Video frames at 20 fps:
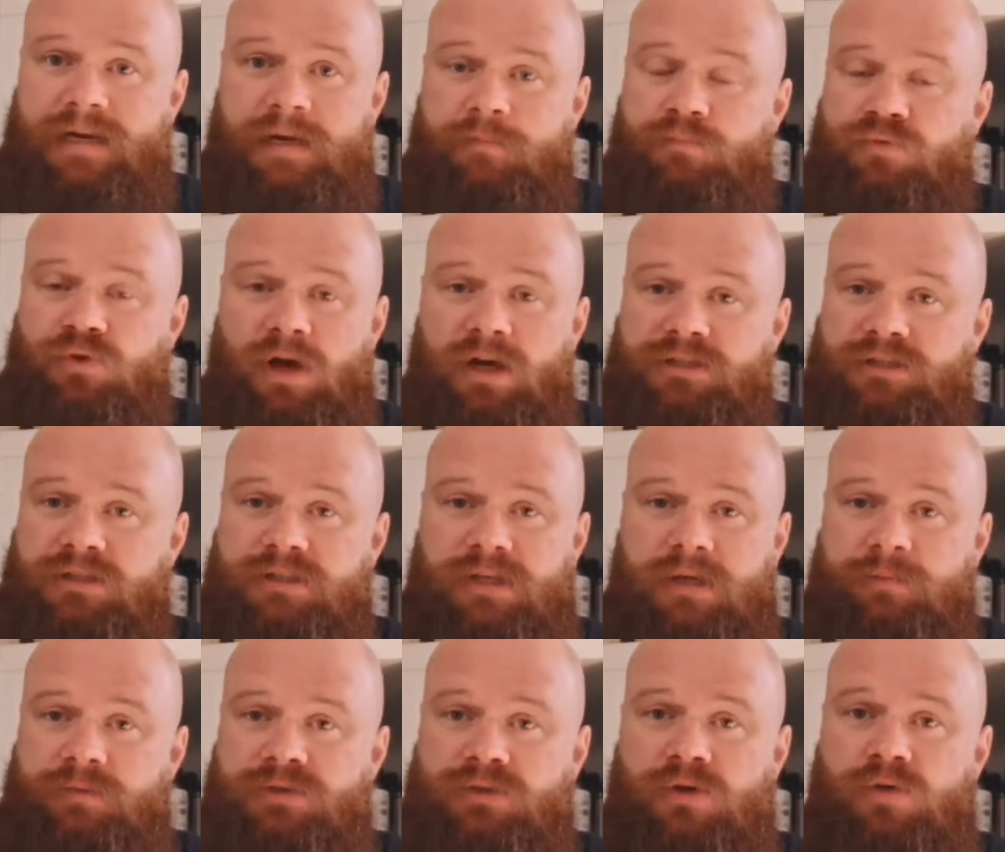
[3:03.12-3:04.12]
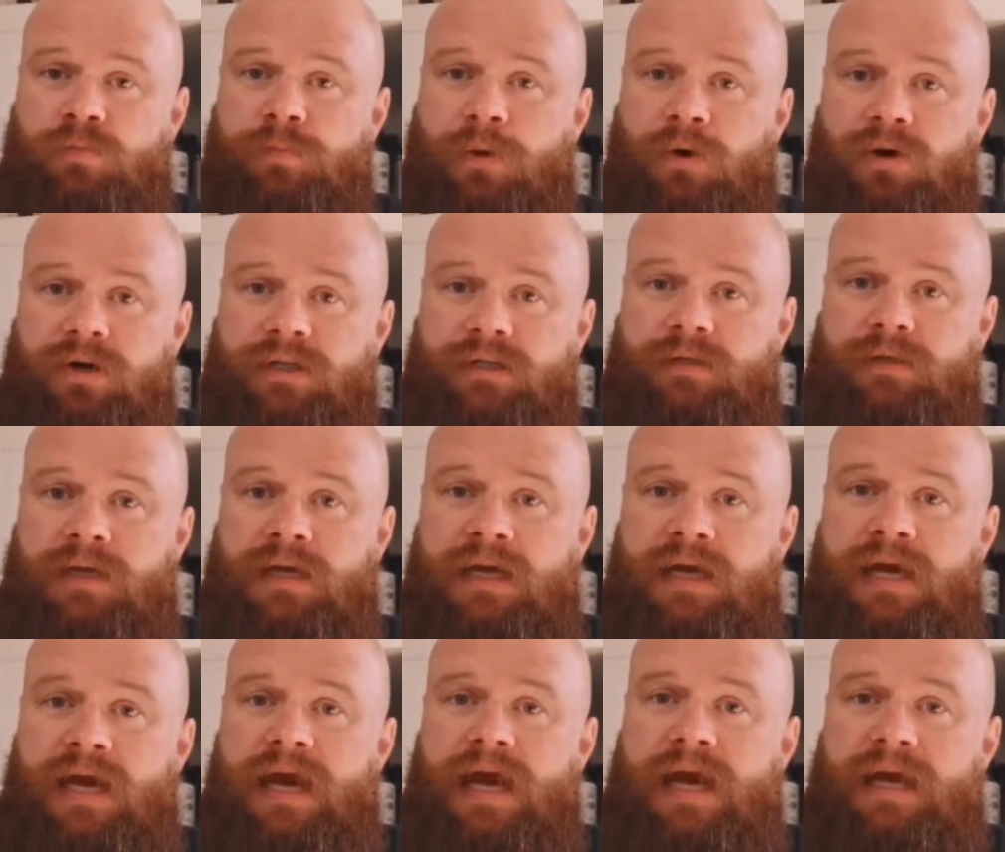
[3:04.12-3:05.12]
named Roger Damoiseau, bought it.
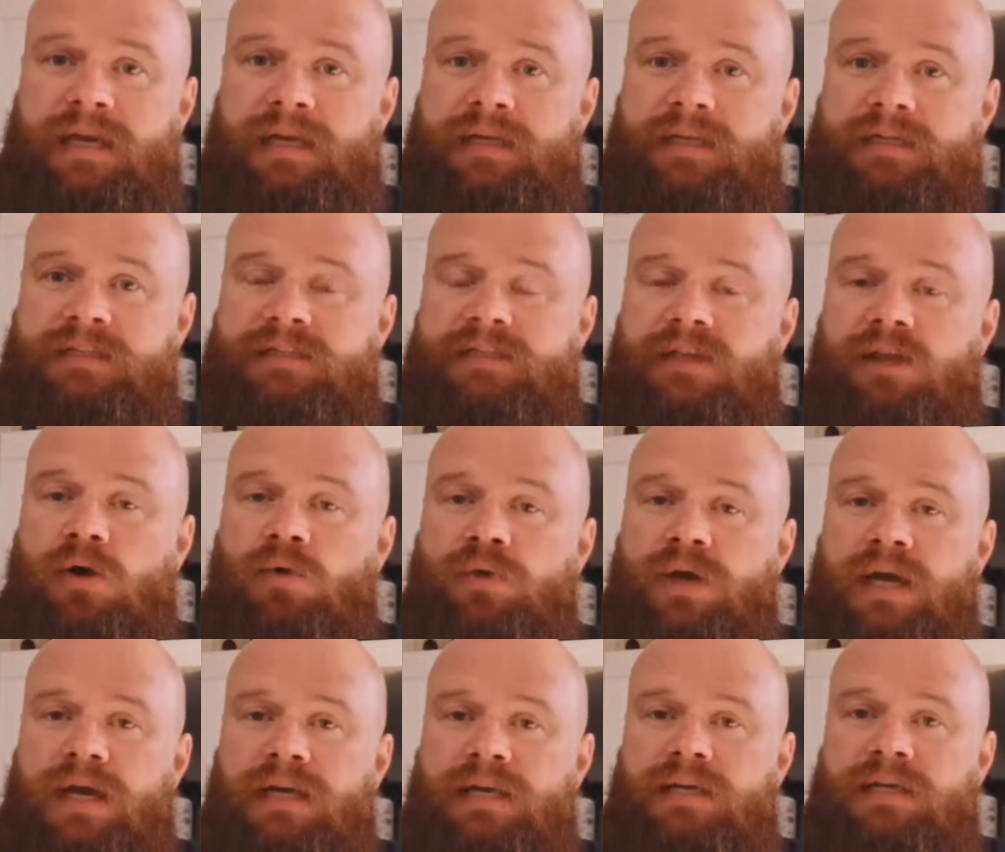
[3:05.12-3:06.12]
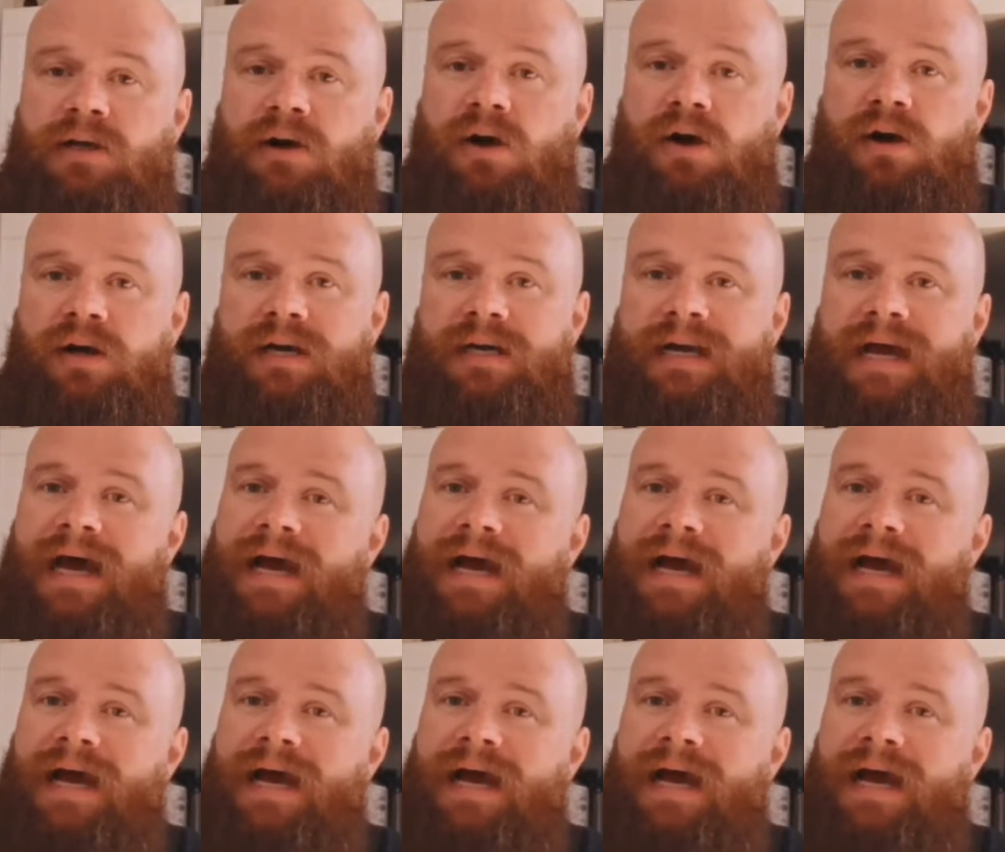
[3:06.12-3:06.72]
And it is located on an